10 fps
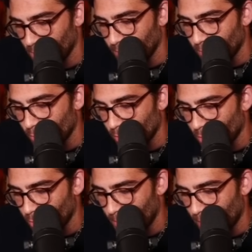if we
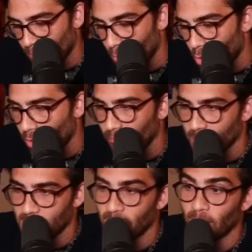clawed back more of
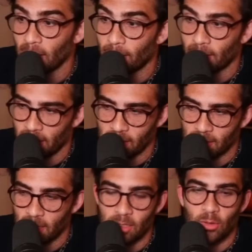our civil
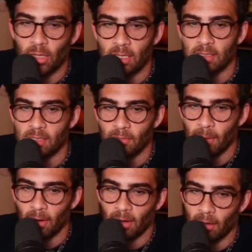liberties in the United States of
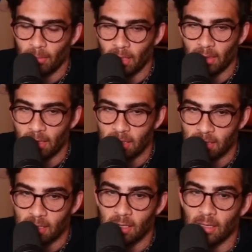America, but at
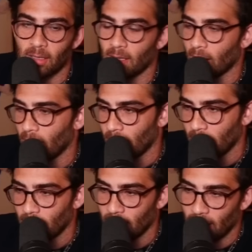least
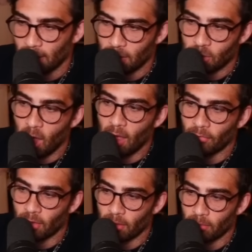
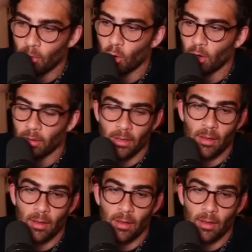offered more